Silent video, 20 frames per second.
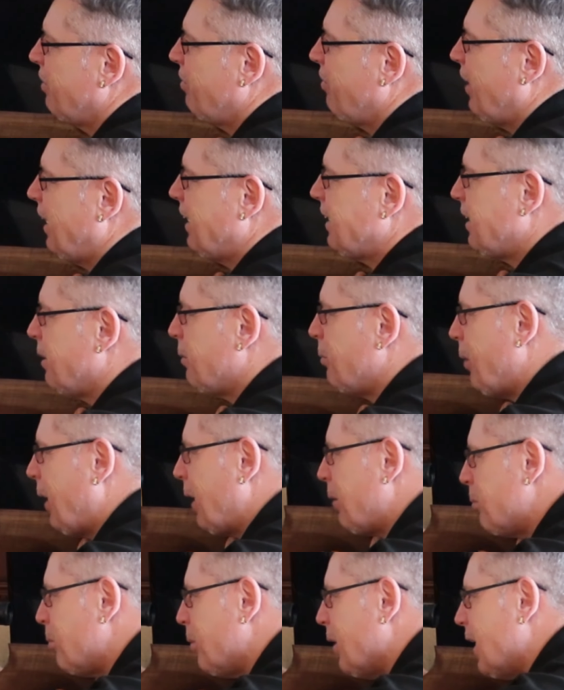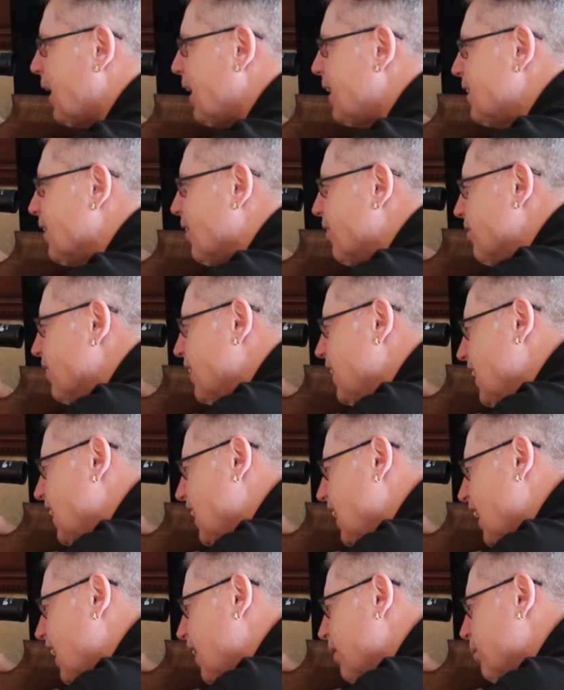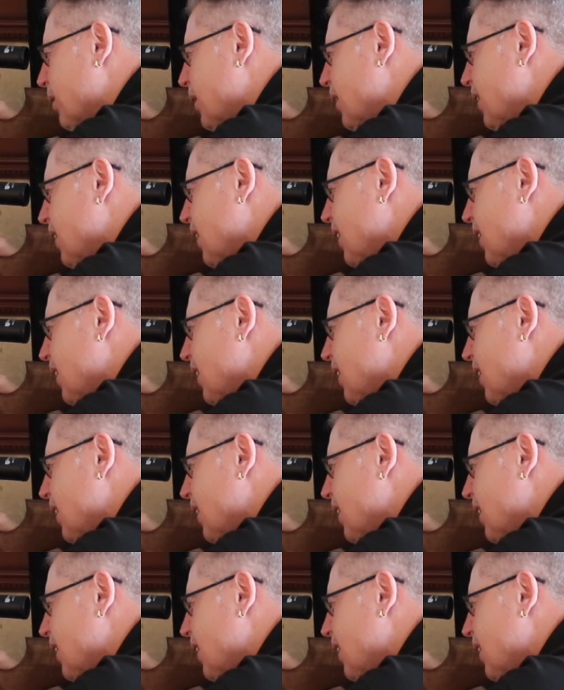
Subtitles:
if that's a bad pellet. I really am,